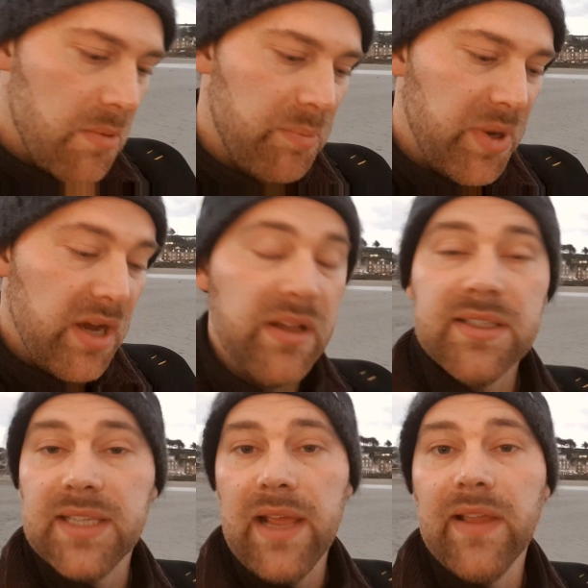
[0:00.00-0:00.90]
But
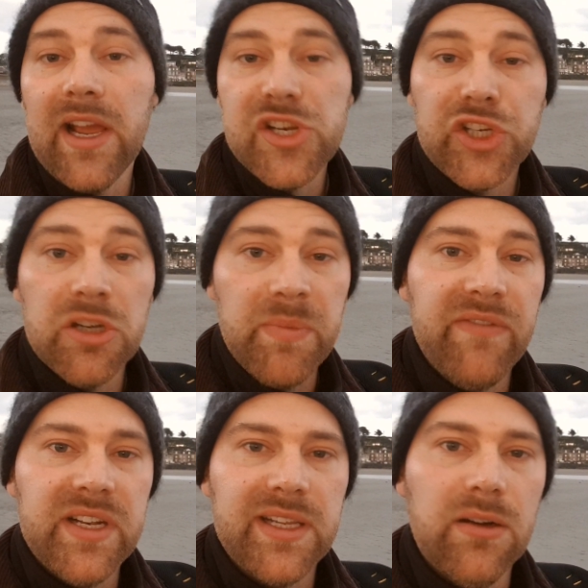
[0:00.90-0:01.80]
saying that, it should be
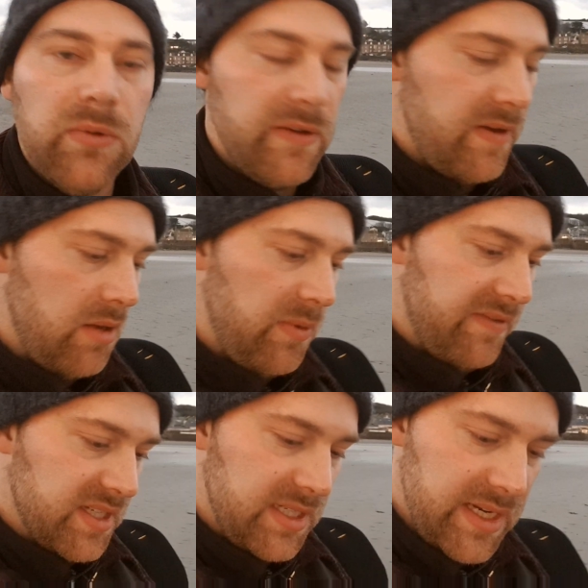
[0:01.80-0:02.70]
able to deal with
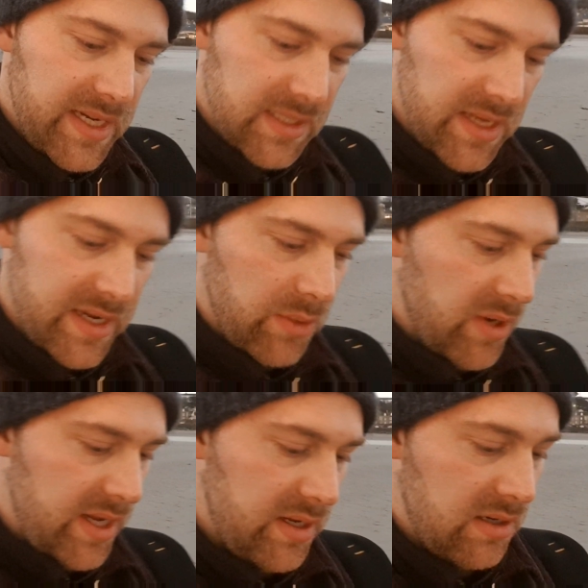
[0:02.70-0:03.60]
the scene easily
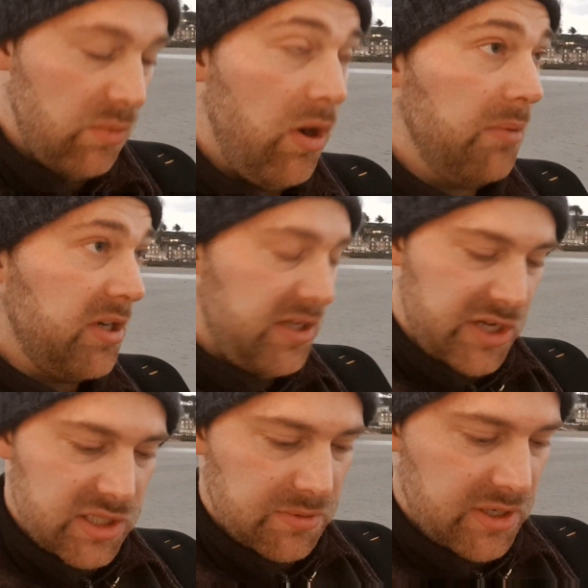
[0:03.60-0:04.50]
anyway. And what I'm going to
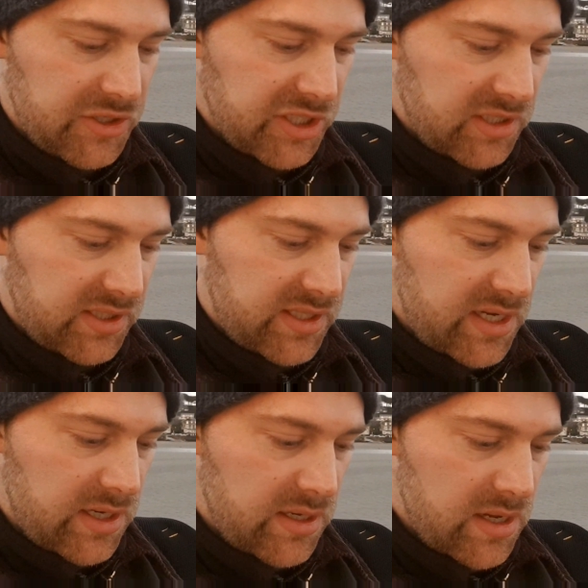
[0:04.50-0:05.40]
do is I'm going to adjust
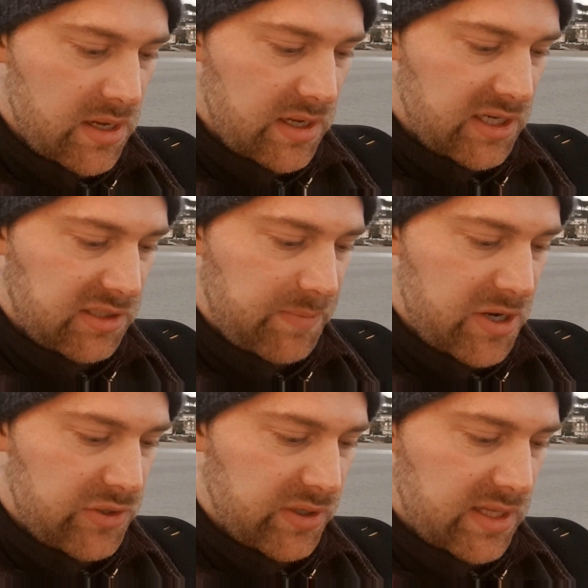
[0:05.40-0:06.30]
the
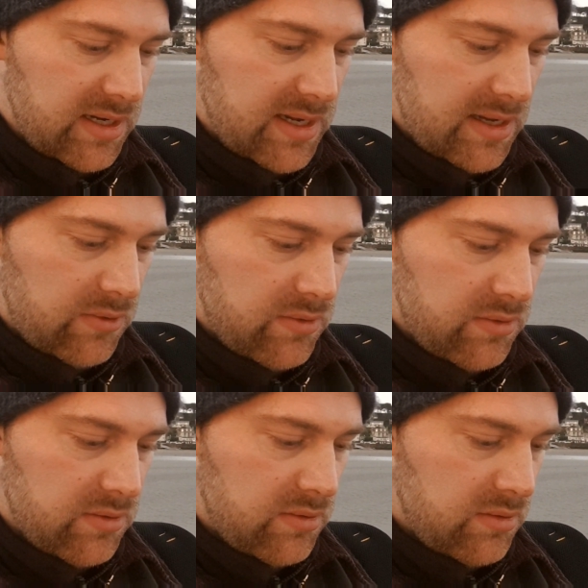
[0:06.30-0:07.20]
exposure on that now.
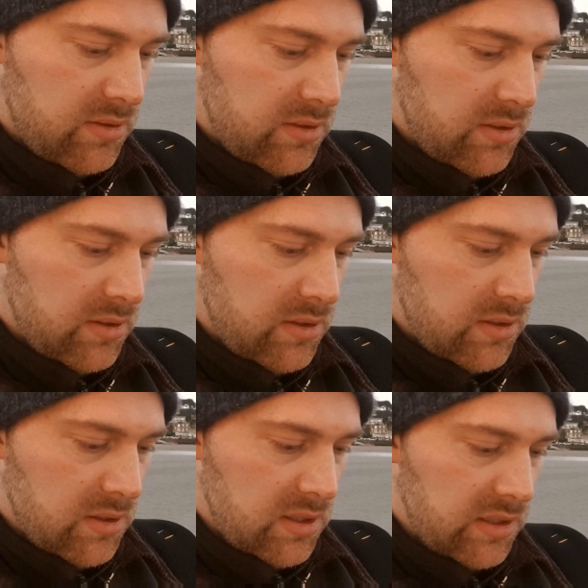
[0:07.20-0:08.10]

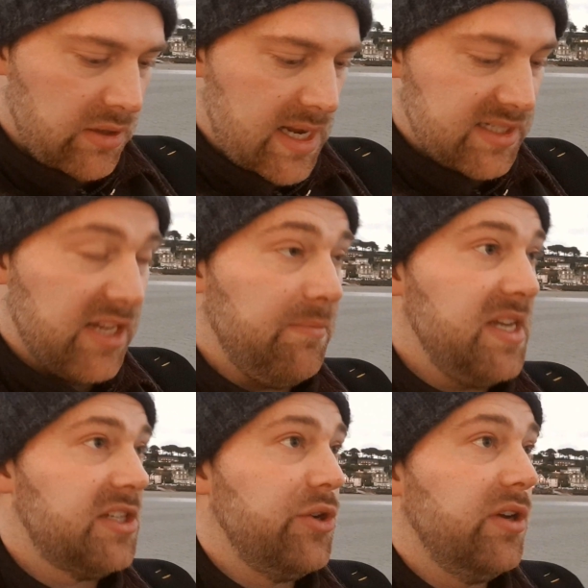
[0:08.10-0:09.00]
Now that's given
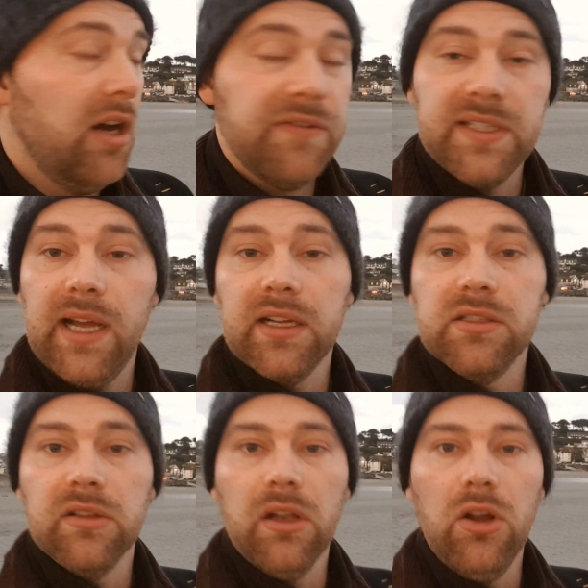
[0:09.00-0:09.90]
me 2.5
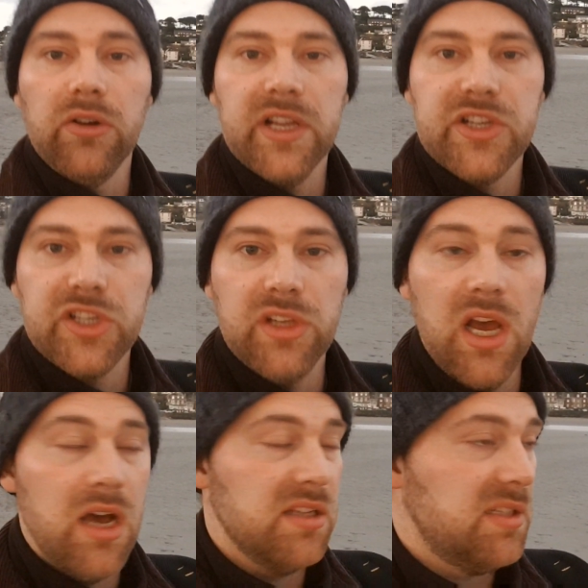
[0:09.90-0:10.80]
seconds on the longest
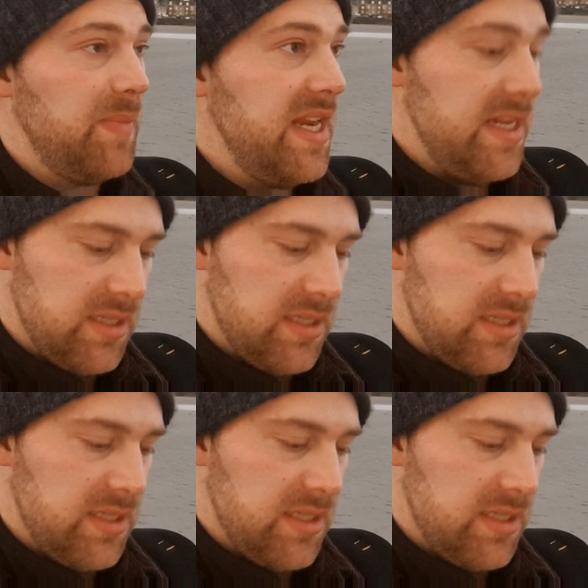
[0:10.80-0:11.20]
speed,